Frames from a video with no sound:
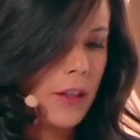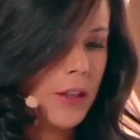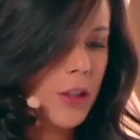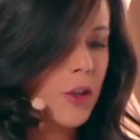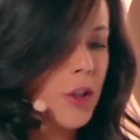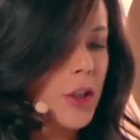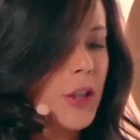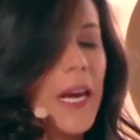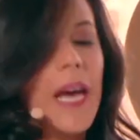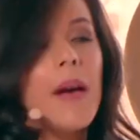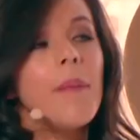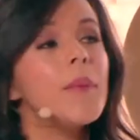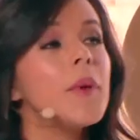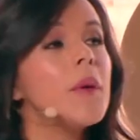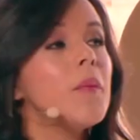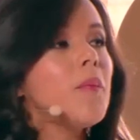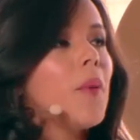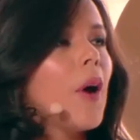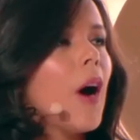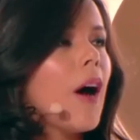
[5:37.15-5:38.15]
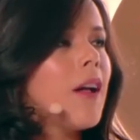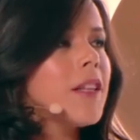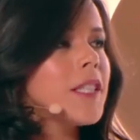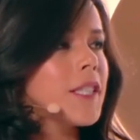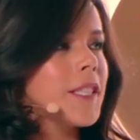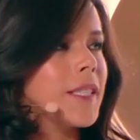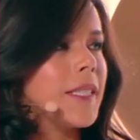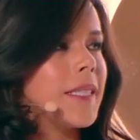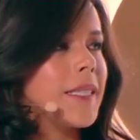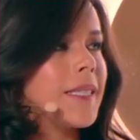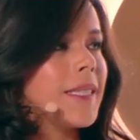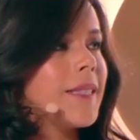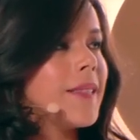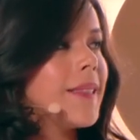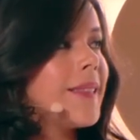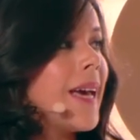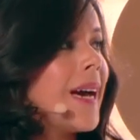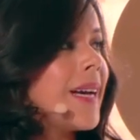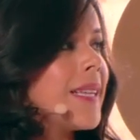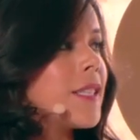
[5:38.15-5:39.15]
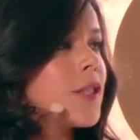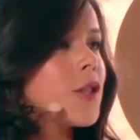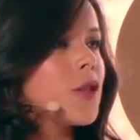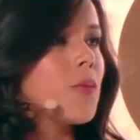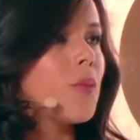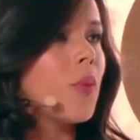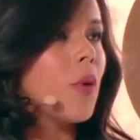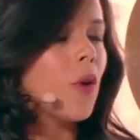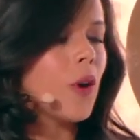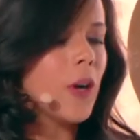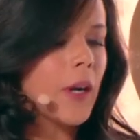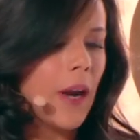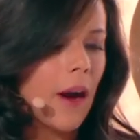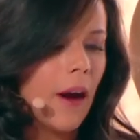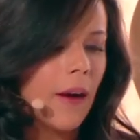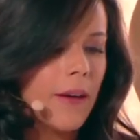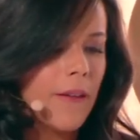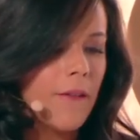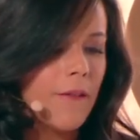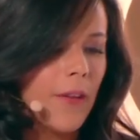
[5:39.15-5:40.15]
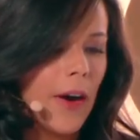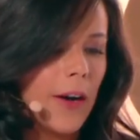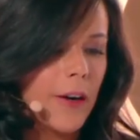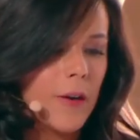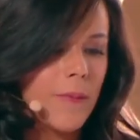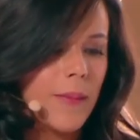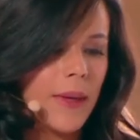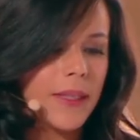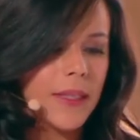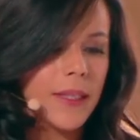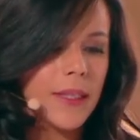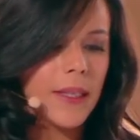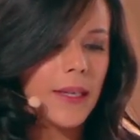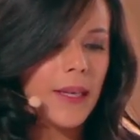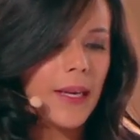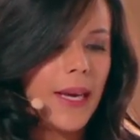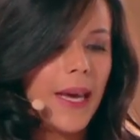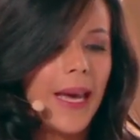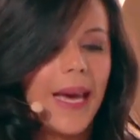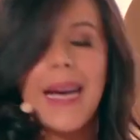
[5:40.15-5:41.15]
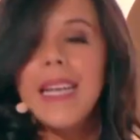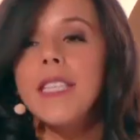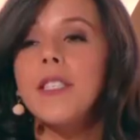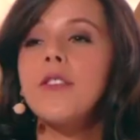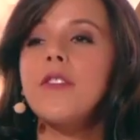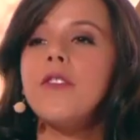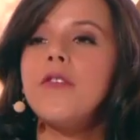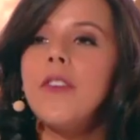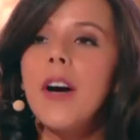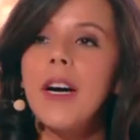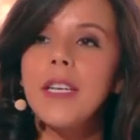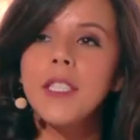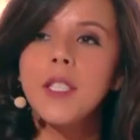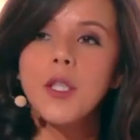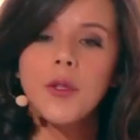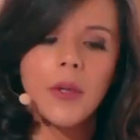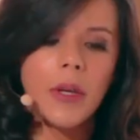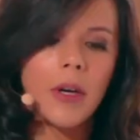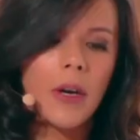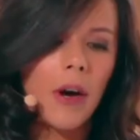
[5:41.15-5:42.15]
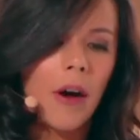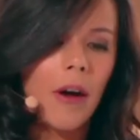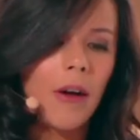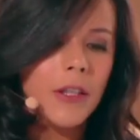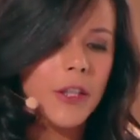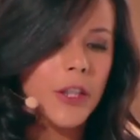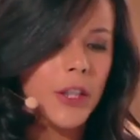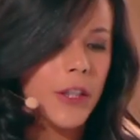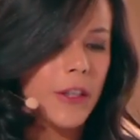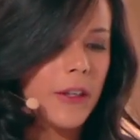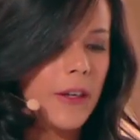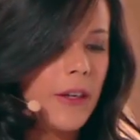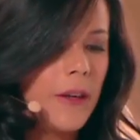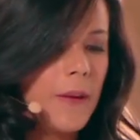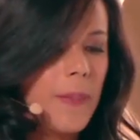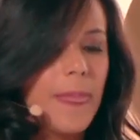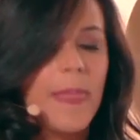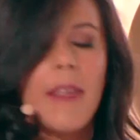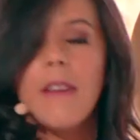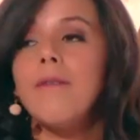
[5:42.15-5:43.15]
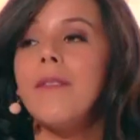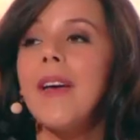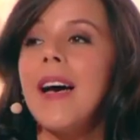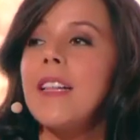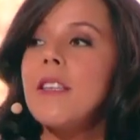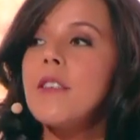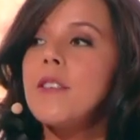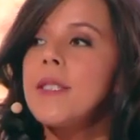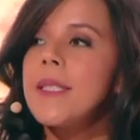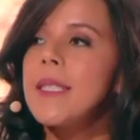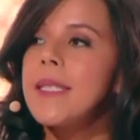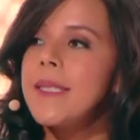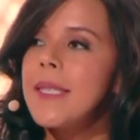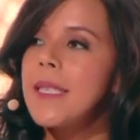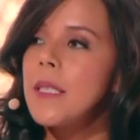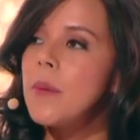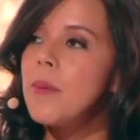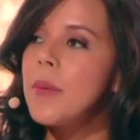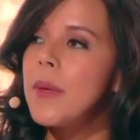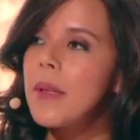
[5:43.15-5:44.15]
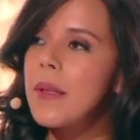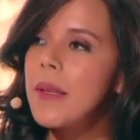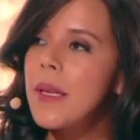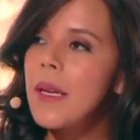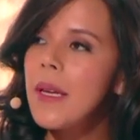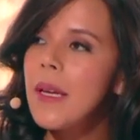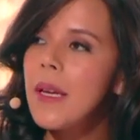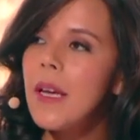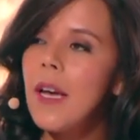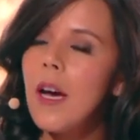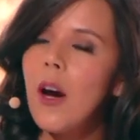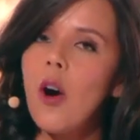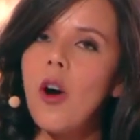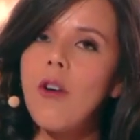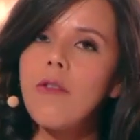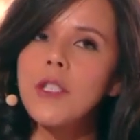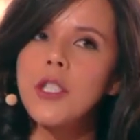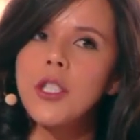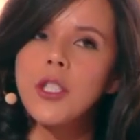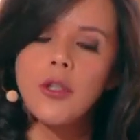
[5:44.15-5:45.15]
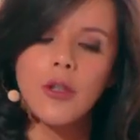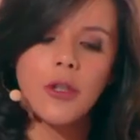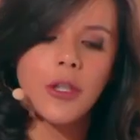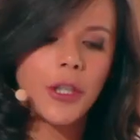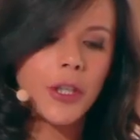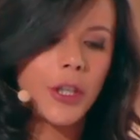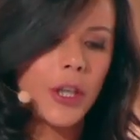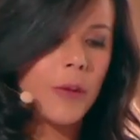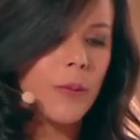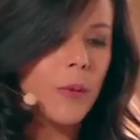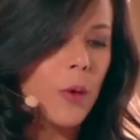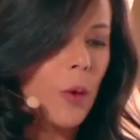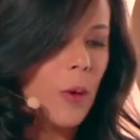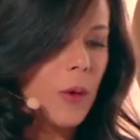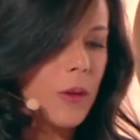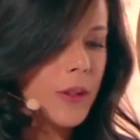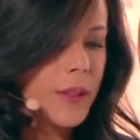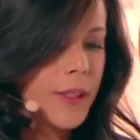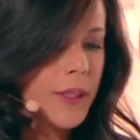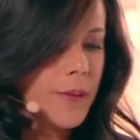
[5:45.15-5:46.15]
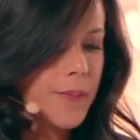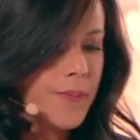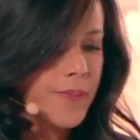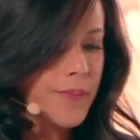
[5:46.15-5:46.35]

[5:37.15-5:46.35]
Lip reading: to champion policies that support our environment, and to foster a culture that values sustainability over short-term goals.